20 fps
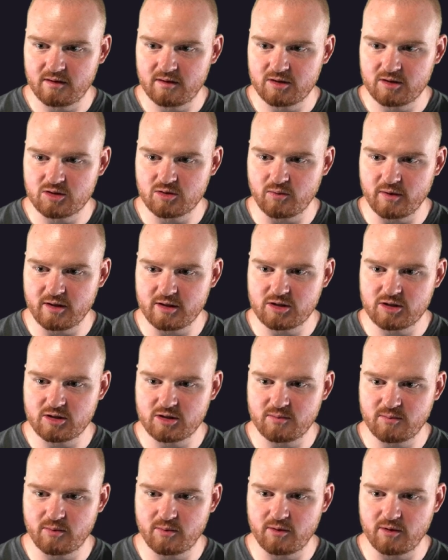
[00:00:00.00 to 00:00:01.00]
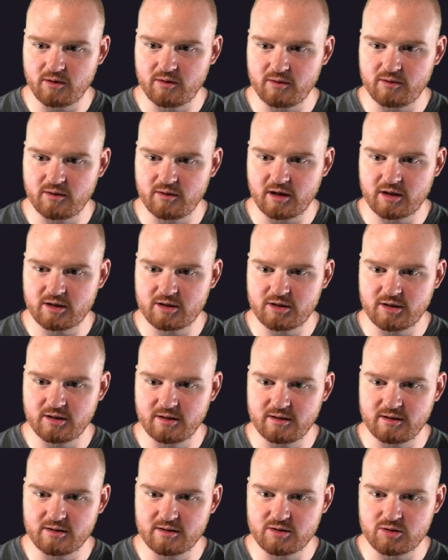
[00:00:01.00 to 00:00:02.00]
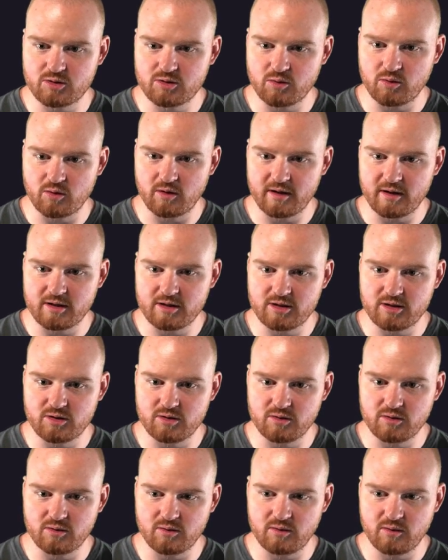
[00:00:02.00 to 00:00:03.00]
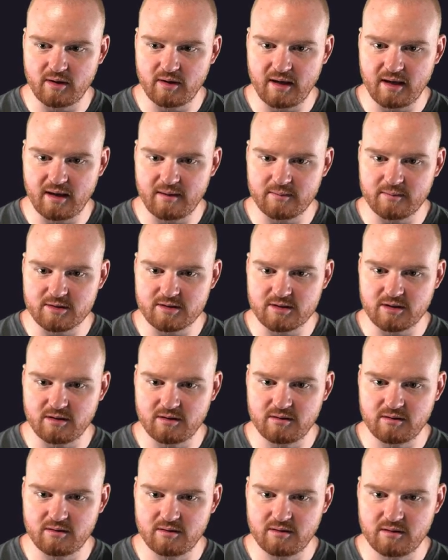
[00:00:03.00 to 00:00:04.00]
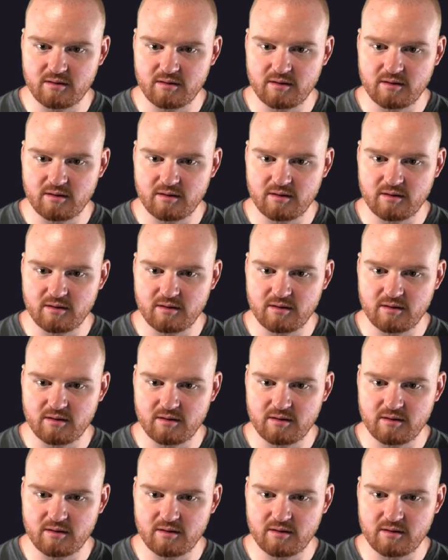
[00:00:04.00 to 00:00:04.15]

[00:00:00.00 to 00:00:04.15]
Switch production storage to Amazon.